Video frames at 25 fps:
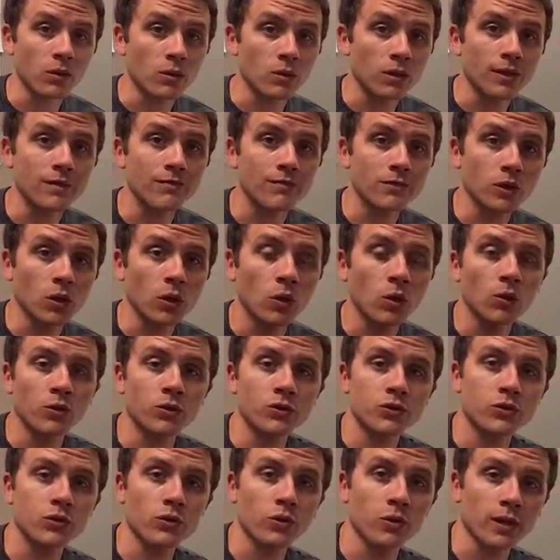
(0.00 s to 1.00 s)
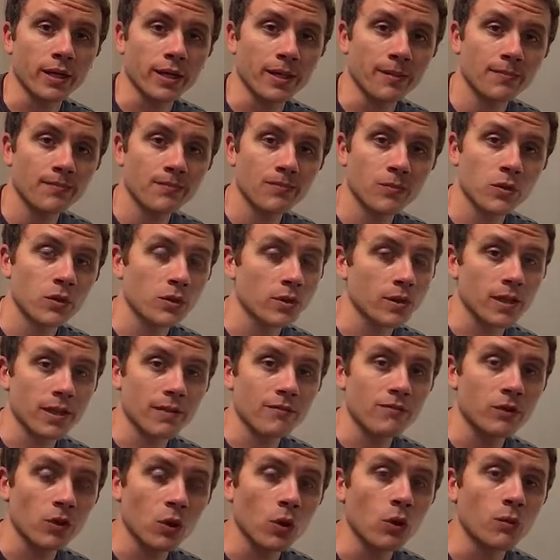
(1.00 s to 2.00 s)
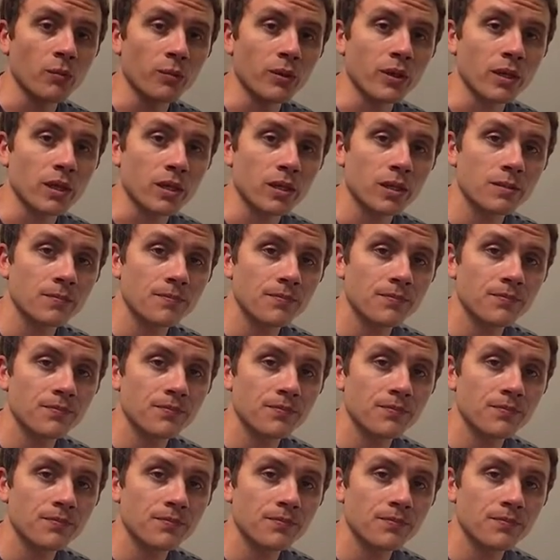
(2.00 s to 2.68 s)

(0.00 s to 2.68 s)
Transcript: or even the whole story, or even the whole book.